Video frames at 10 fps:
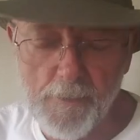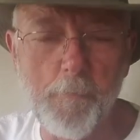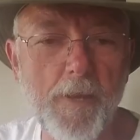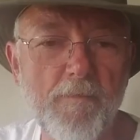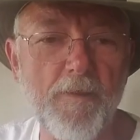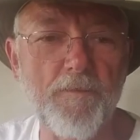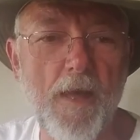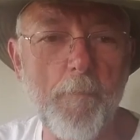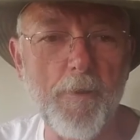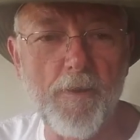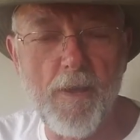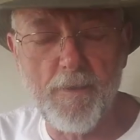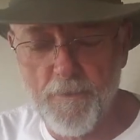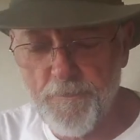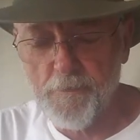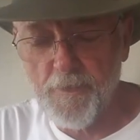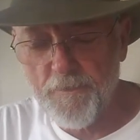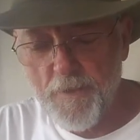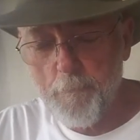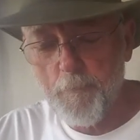bit of excitement, not necessarily
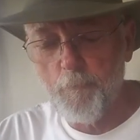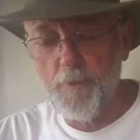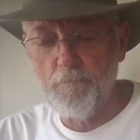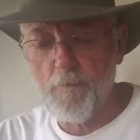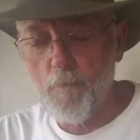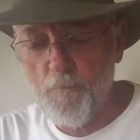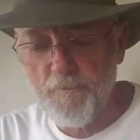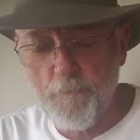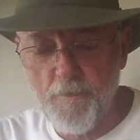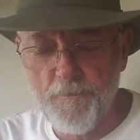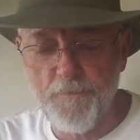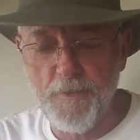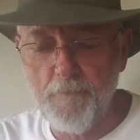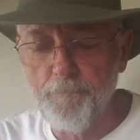excitement we always want to see.